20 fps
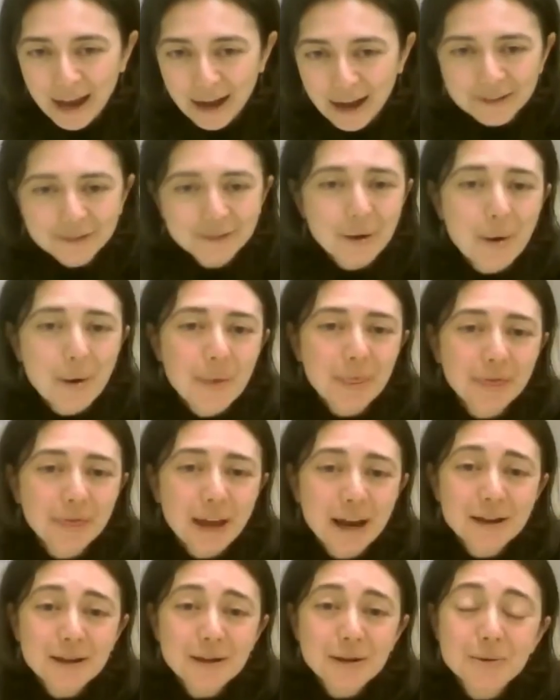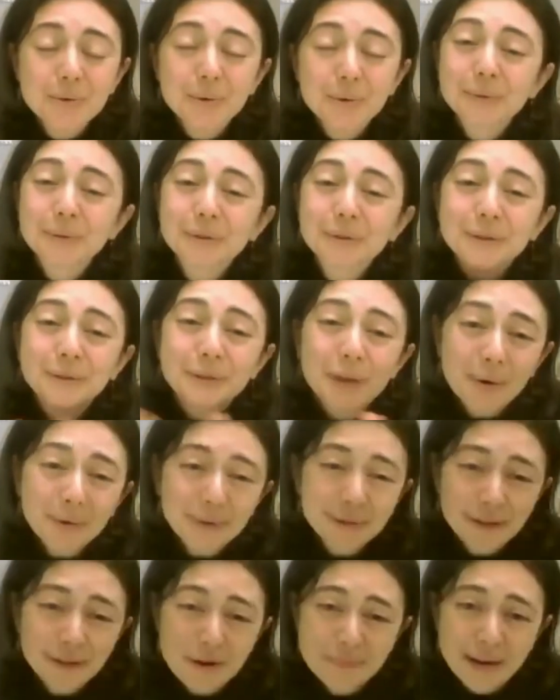So thank you so
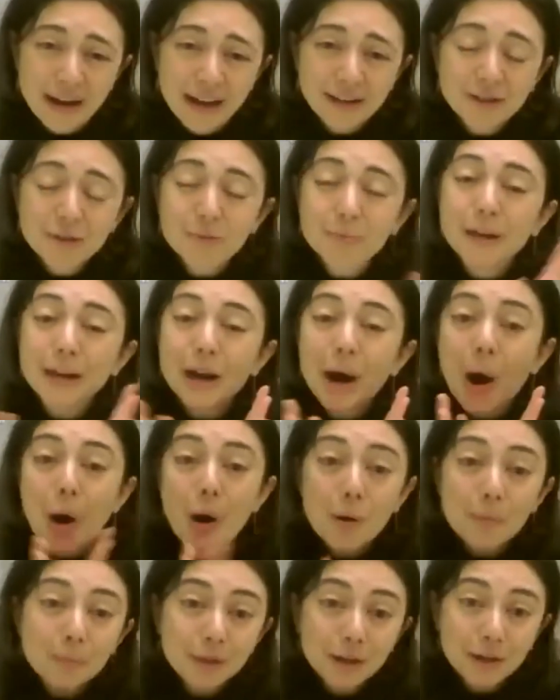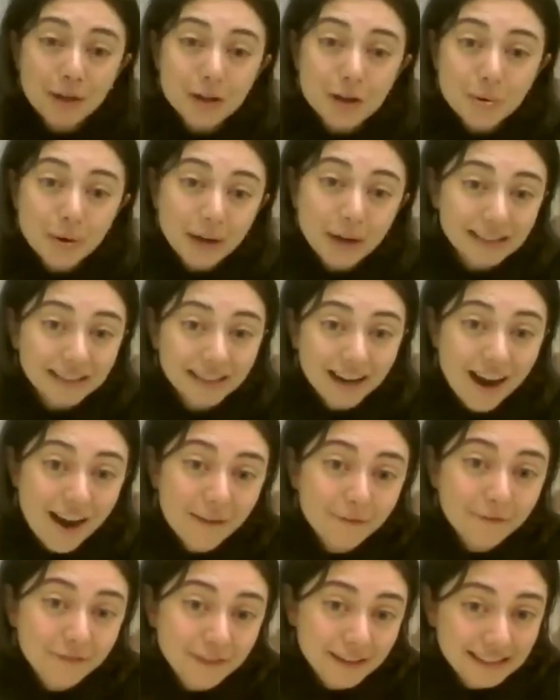much. We hope that you get to
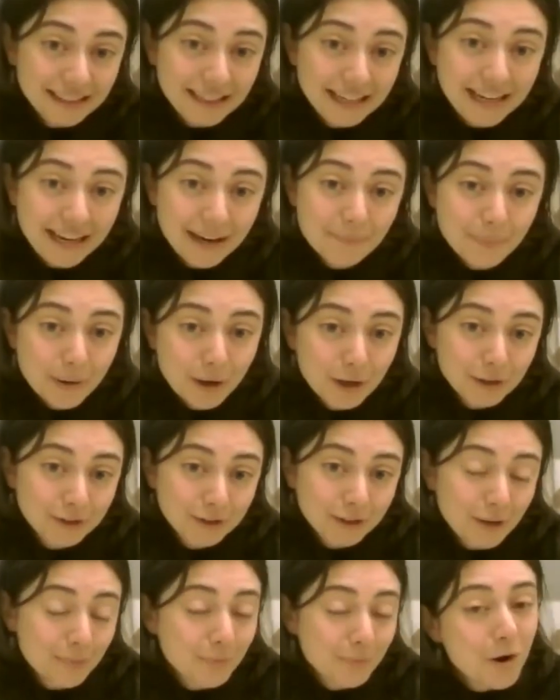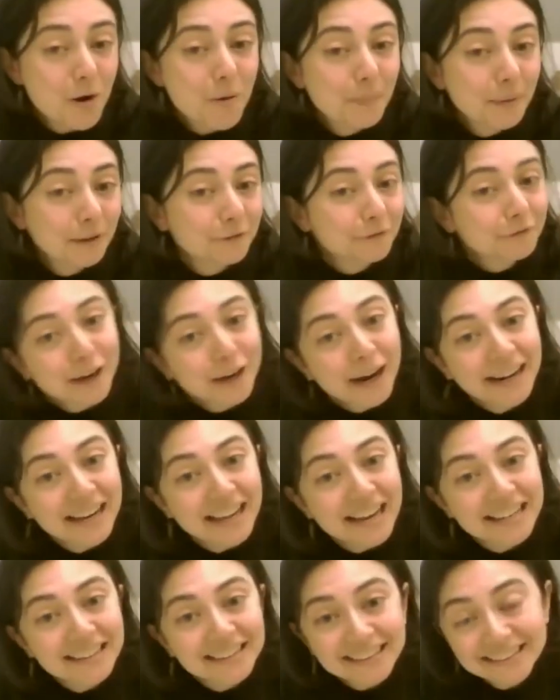come visit in person. We're open
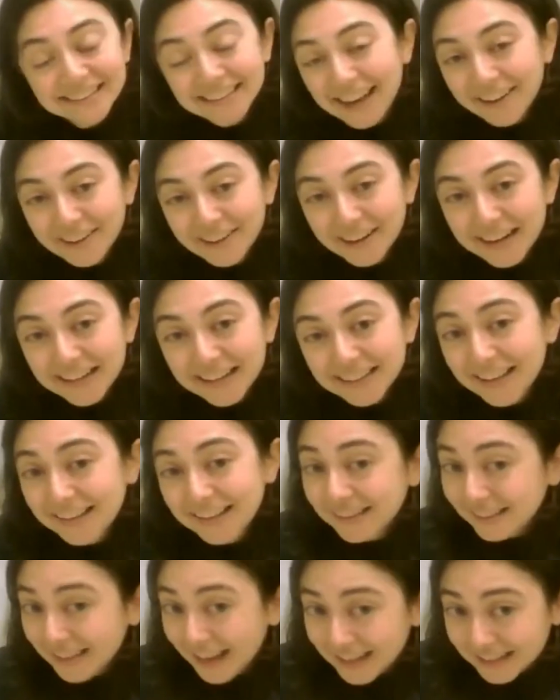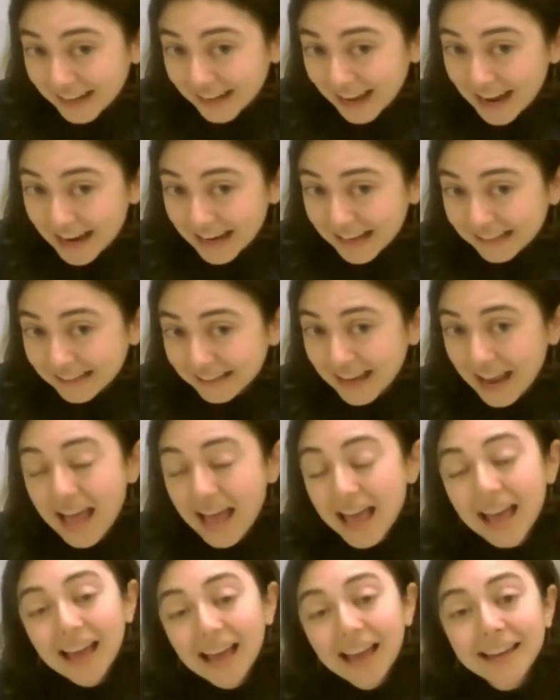Fridays, Saturdays, and Sundays.
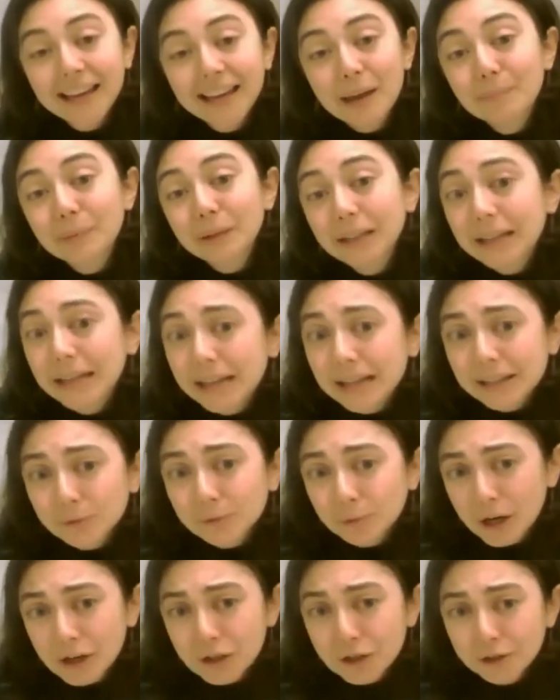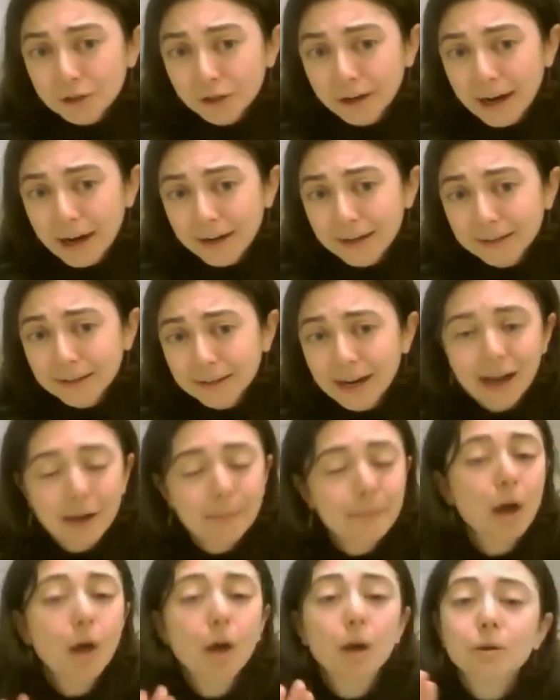Again, please register ahead of
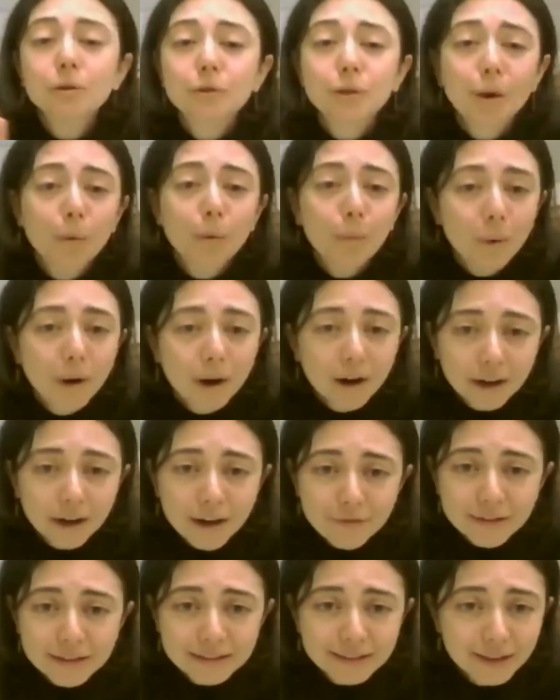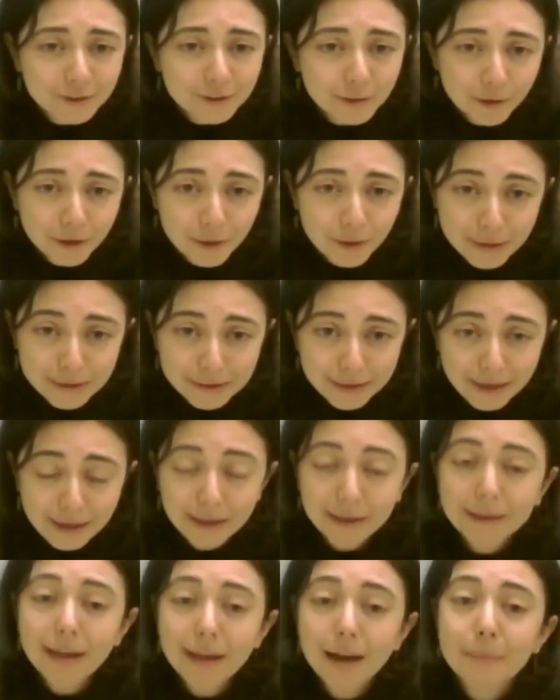time. Don't worry if it says only one
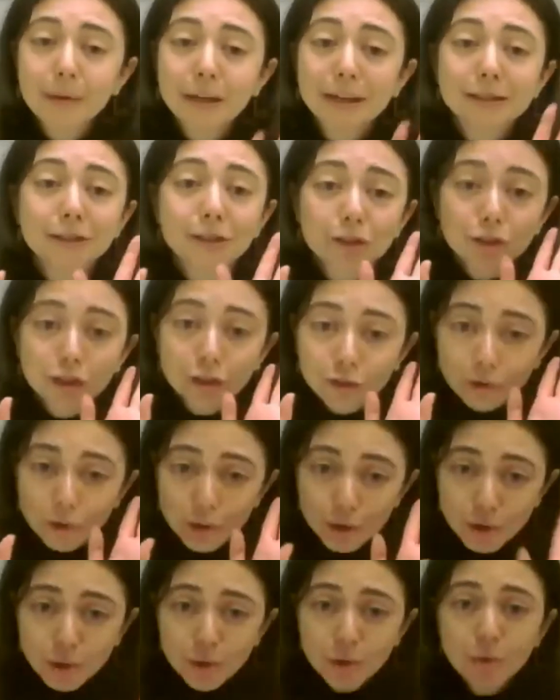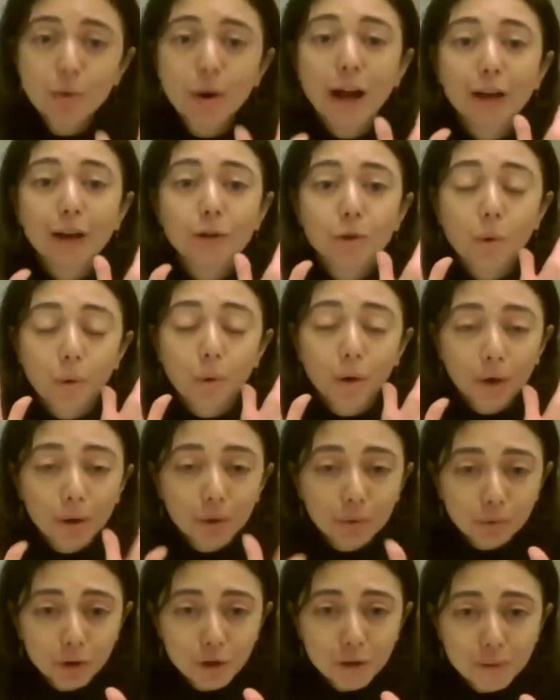ticket. That means it's just you and your
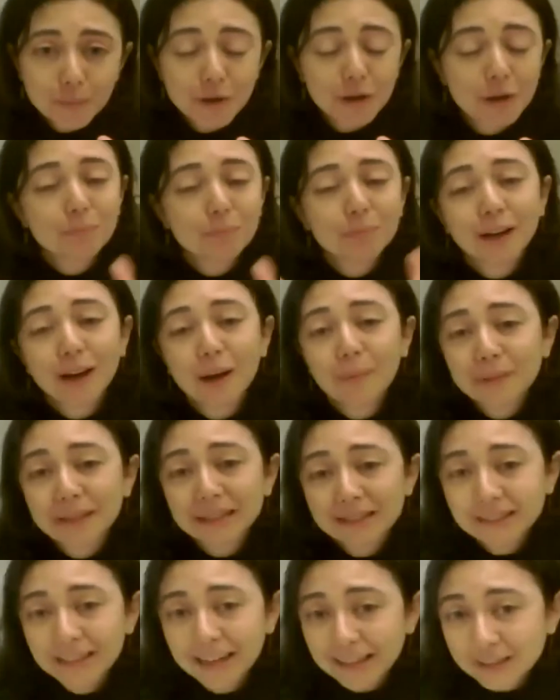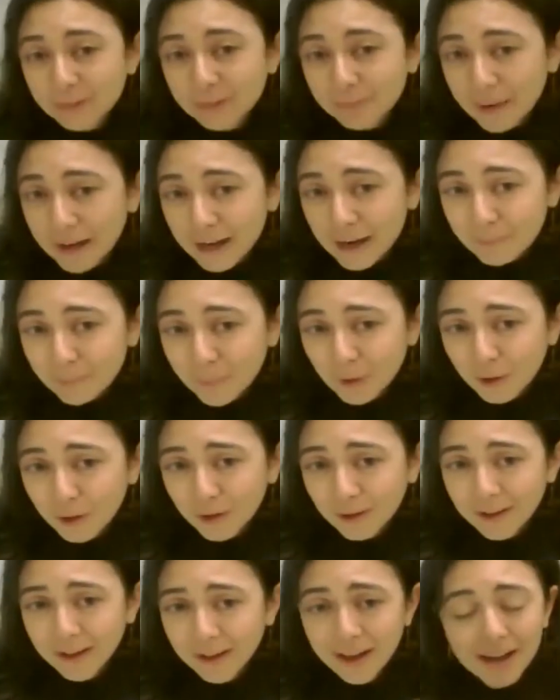group. You can bring up to 6
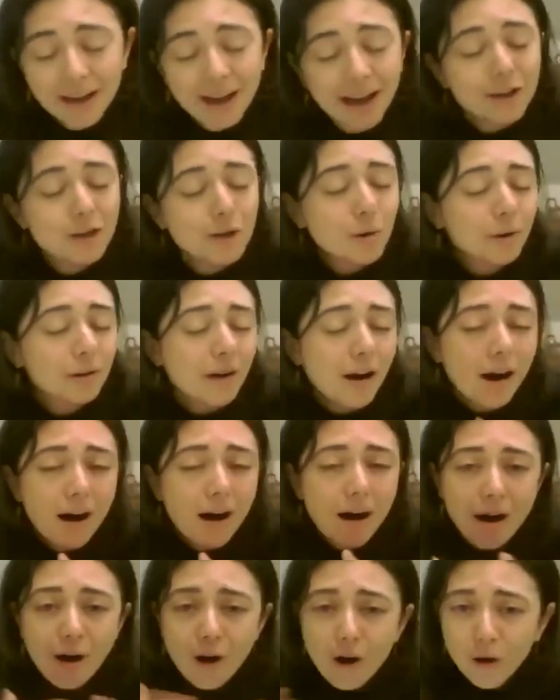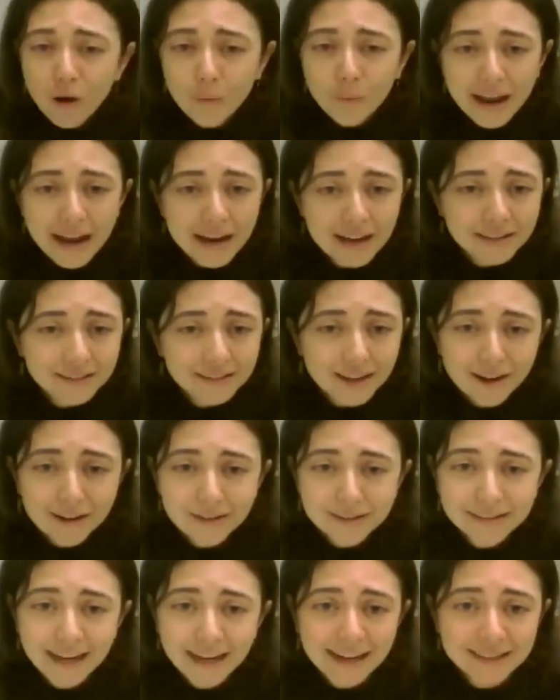people. You can always
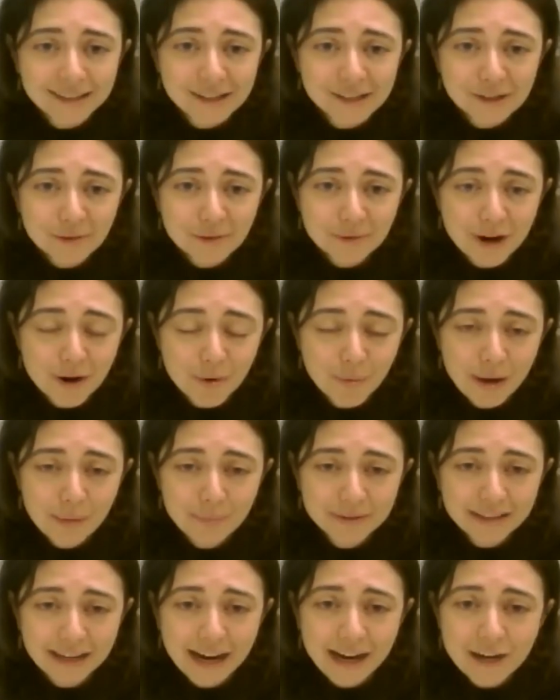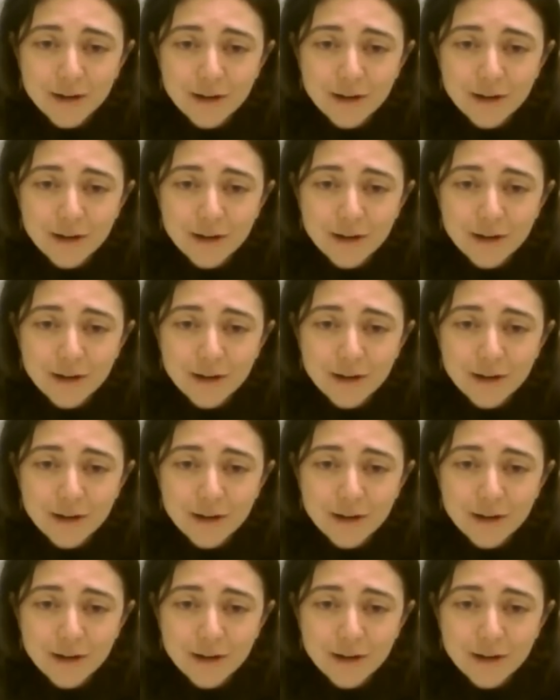contact us through our website.